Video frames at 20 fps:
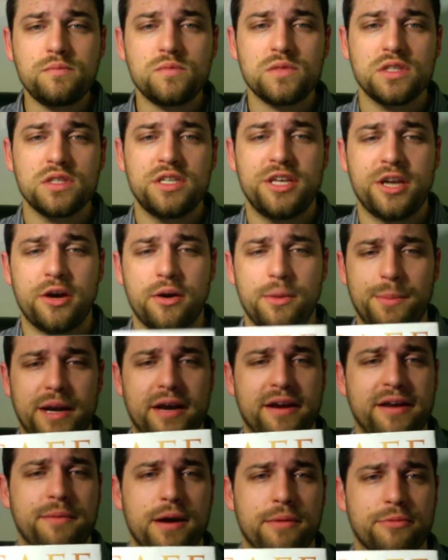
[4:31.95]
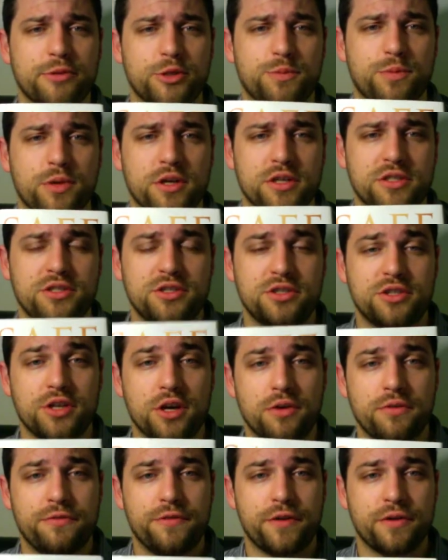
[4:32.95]
American published books
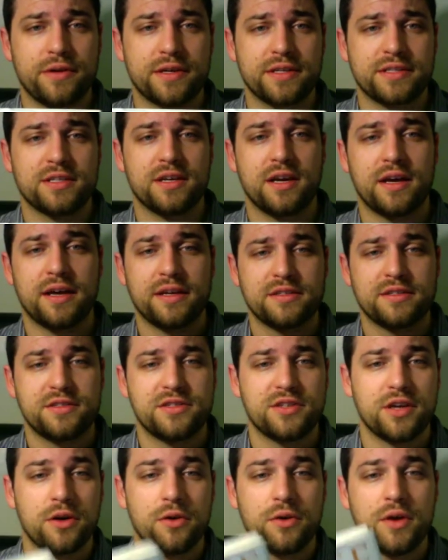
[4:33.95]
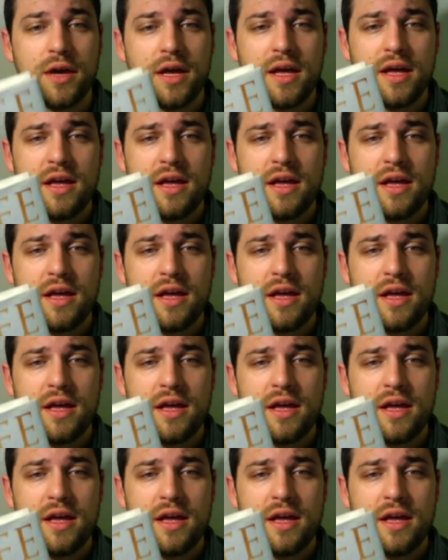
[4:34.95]
don't focus on. So